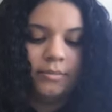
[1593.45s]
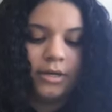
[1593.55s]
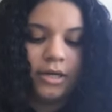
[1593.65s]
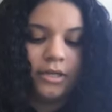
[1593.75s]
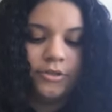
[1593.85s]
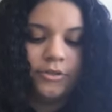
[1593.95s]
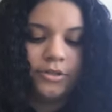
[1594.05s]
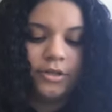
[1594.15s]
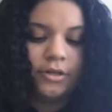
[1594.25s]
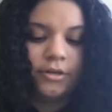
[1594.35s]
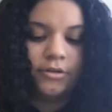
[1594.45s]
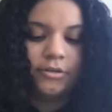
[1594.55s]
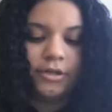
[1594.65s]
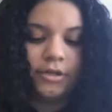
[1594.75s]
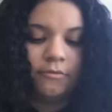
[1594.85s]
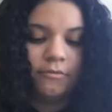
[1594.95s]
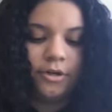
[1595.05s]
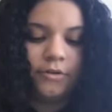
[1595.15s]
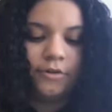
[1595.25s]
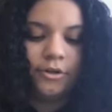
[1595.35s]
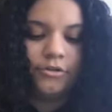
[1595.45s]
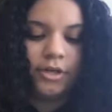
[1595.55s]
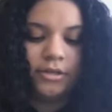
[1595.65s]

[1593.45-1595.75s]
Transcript: I am not interested in understanding whatever you're